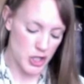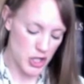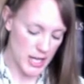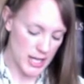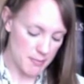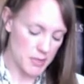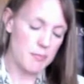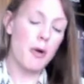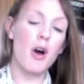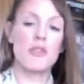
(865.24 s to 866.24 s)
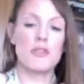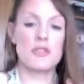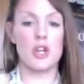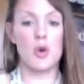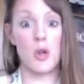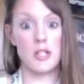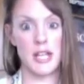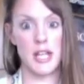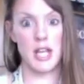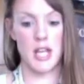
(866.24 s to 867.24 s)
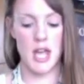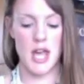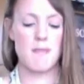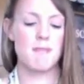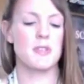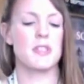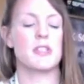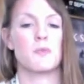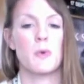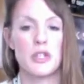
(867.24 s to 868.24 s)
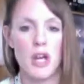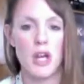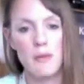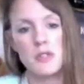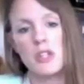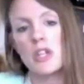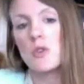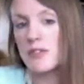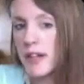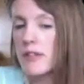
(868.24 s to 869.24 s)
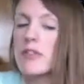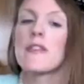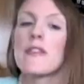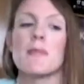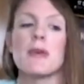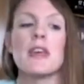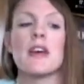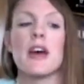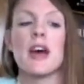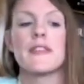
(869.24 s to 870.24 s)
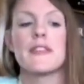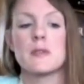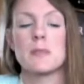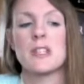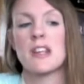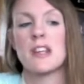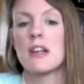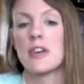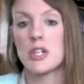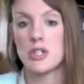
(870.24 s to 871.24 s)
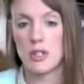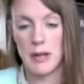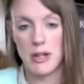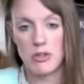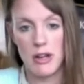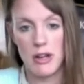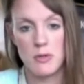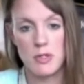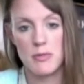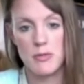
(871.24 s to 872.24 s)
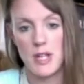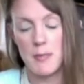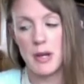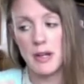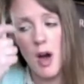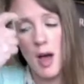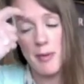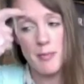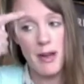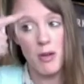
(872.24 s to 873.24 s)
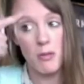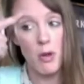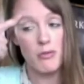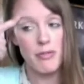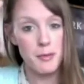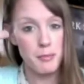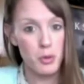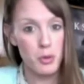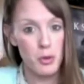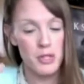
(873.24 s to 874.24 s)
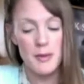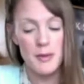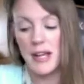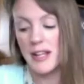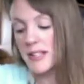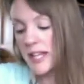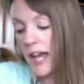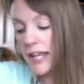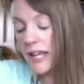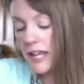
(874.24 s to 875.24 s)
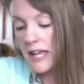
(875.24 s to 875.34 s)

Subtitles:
James Pond Aquatic Games, which I was a huge fan of on the Amiga. This particular version on the Mega Drive was something that I played quite a bit with my old friend Paul back in the day.